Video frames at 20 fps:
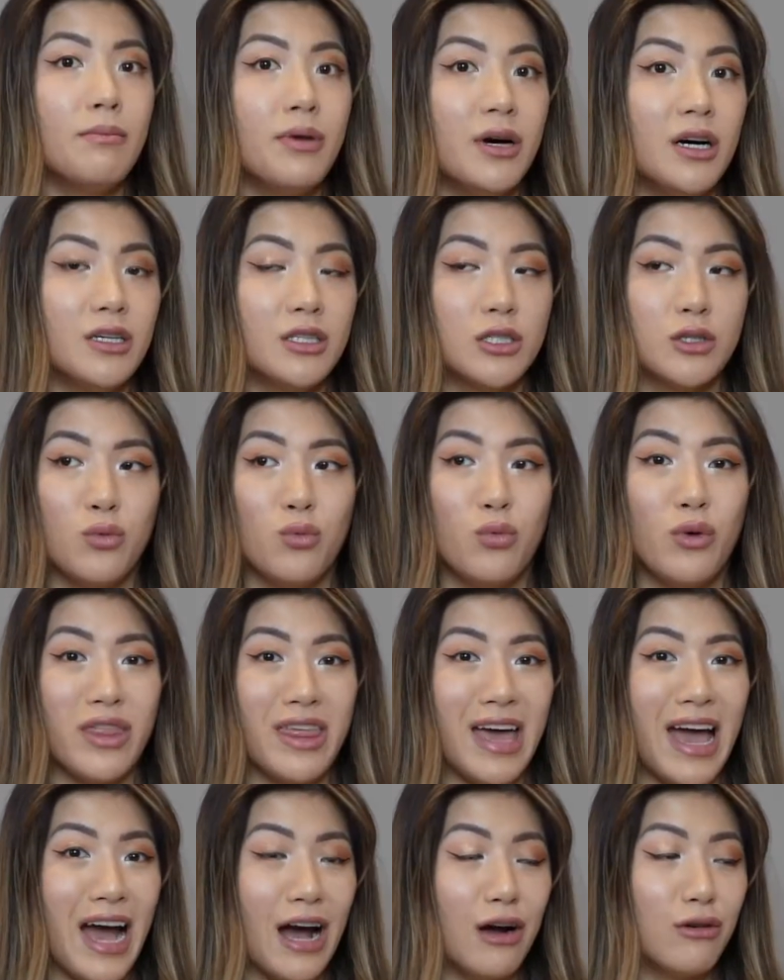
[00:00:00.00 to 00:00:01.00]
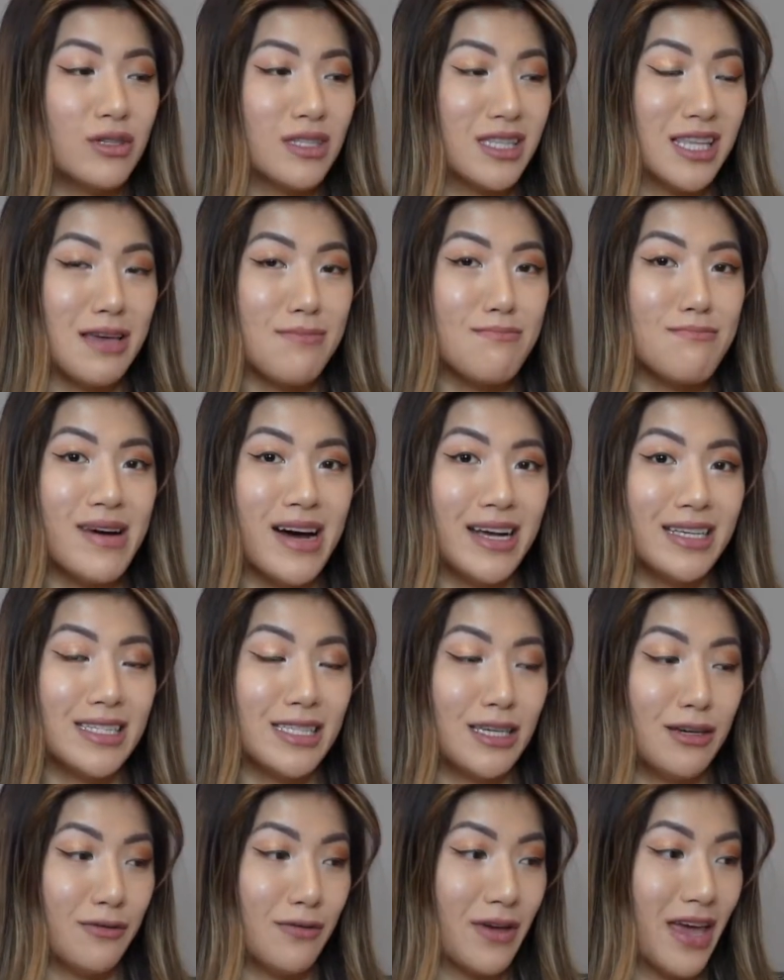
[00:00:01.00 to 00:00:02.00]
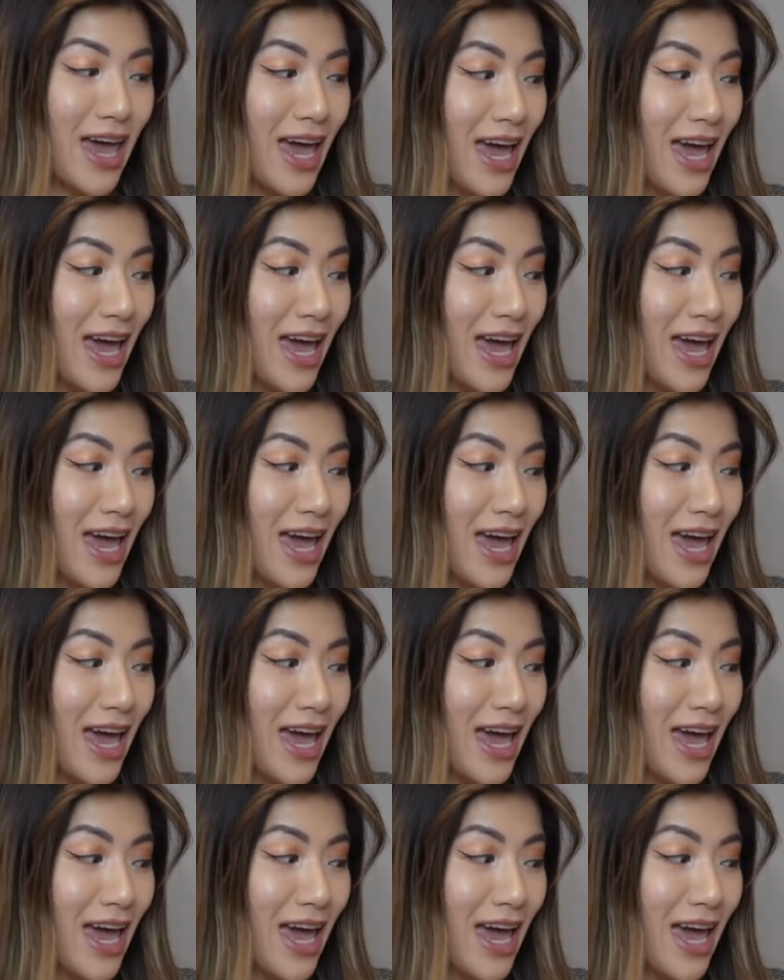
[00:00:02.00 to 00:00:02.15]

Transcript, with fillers: but without the massive